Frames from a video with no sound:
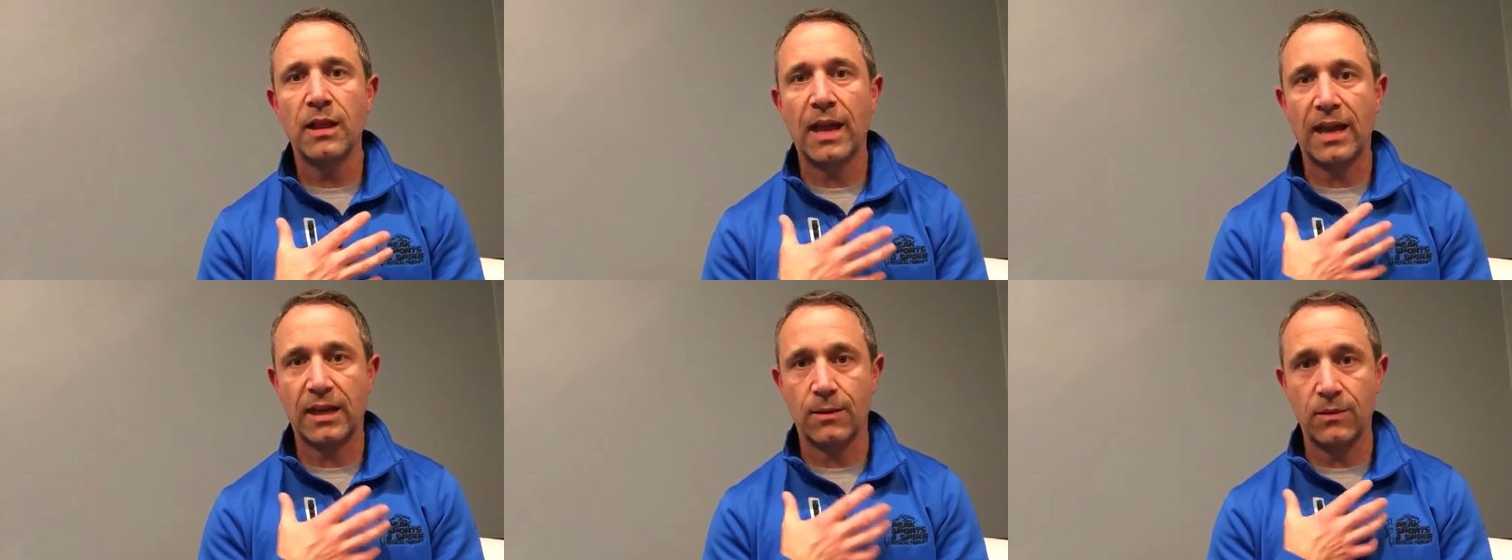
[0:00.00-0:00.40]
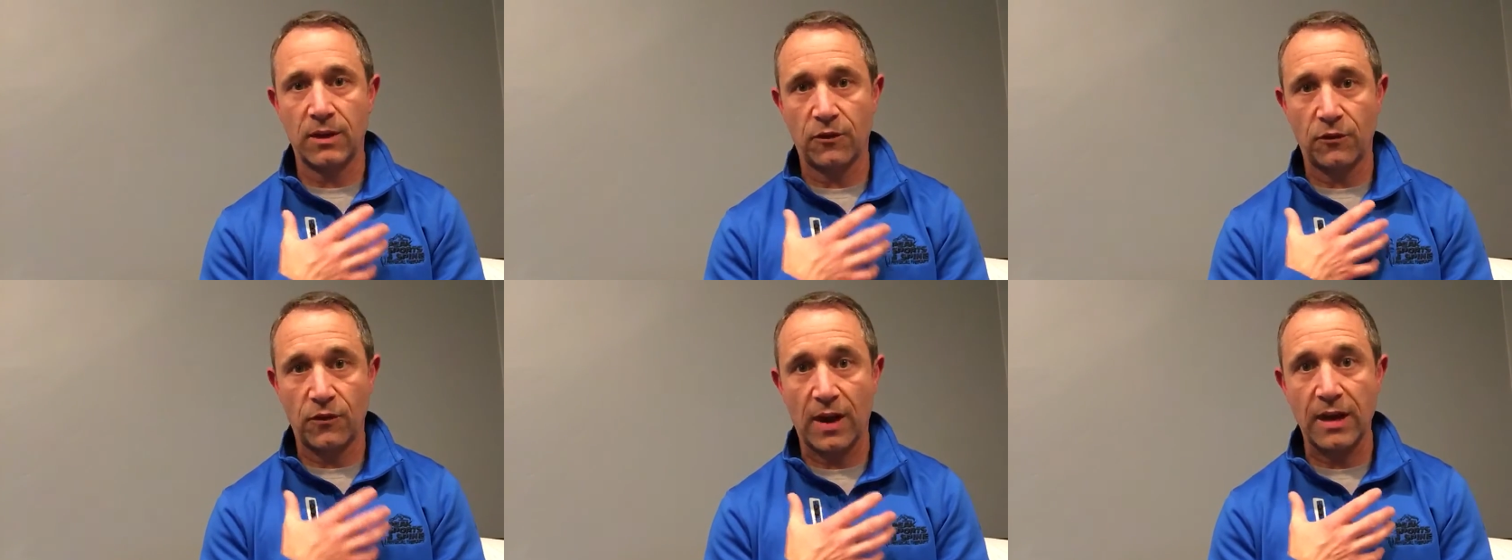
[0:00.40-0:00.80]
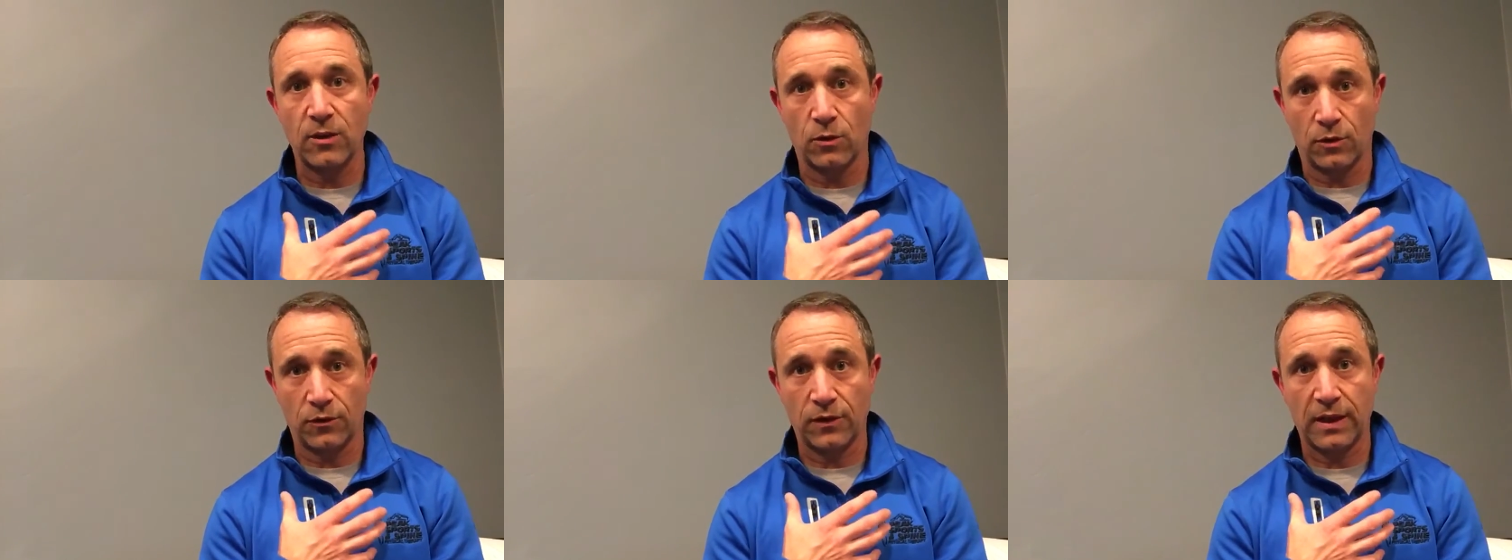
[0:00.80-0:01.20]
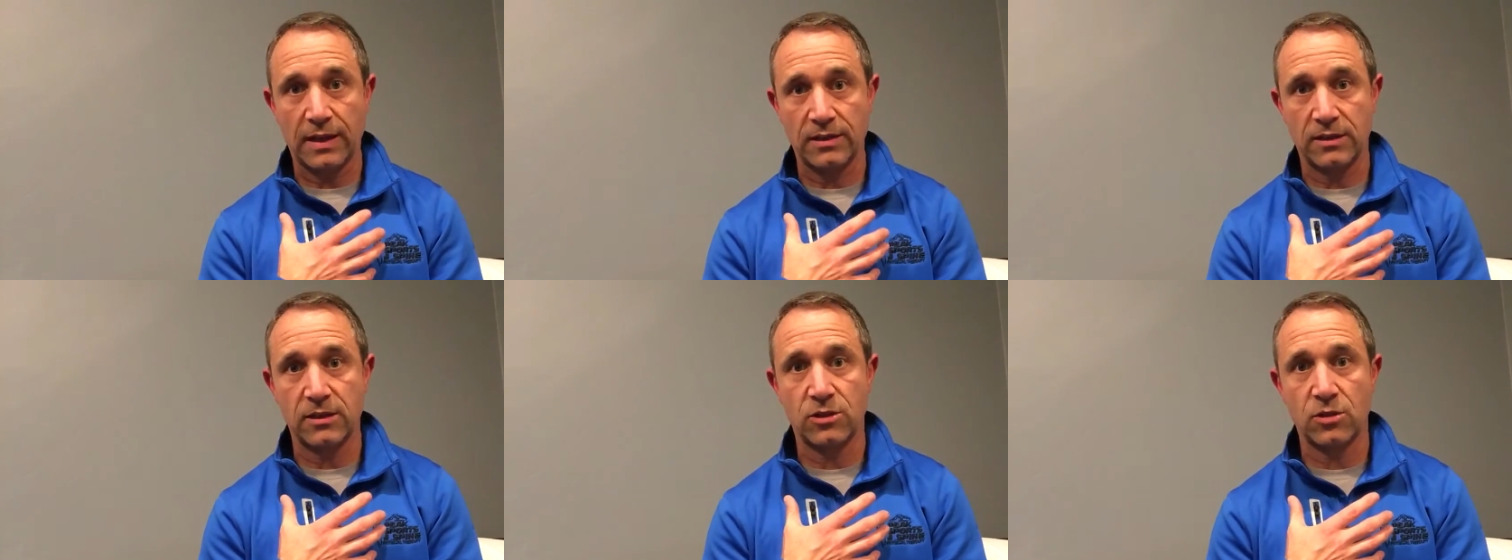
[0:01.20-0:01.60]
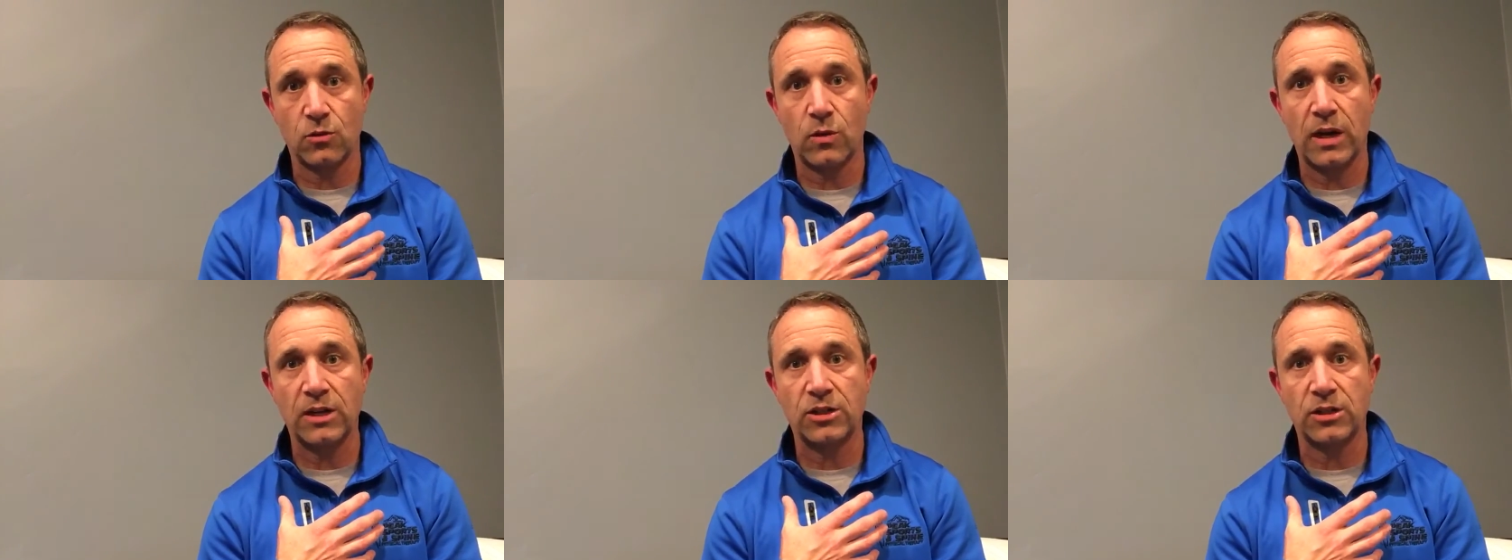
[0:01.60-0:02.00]
like I'm in a fight or flight
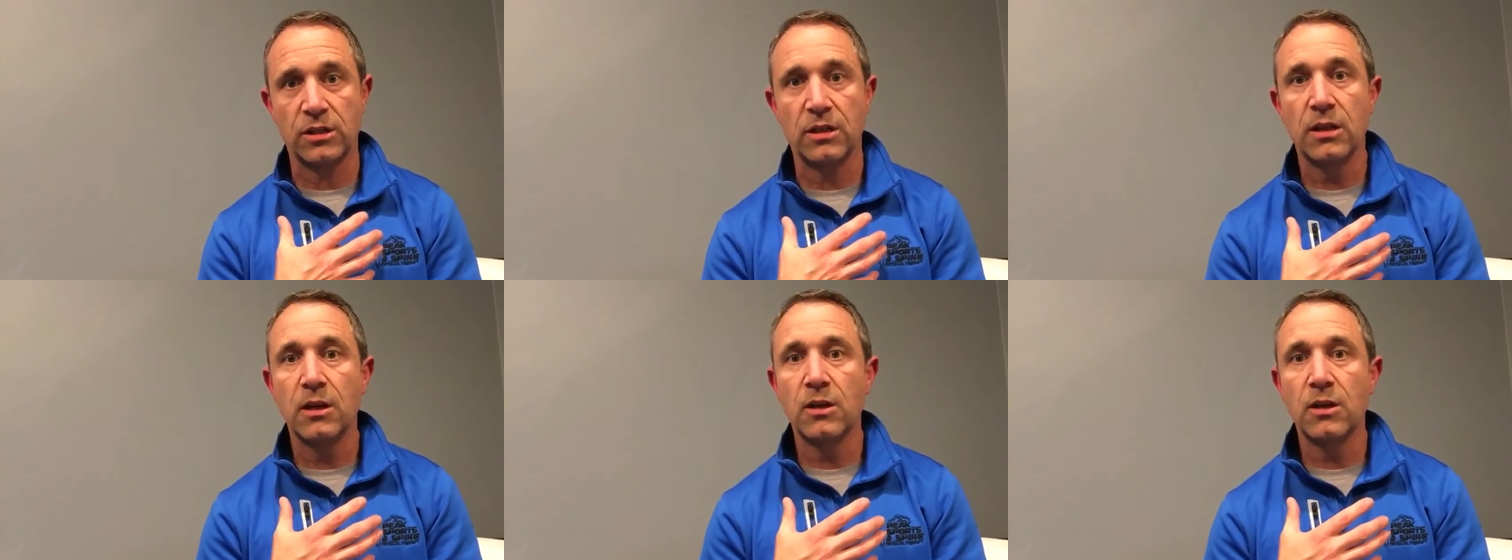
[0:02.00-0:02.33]
situation.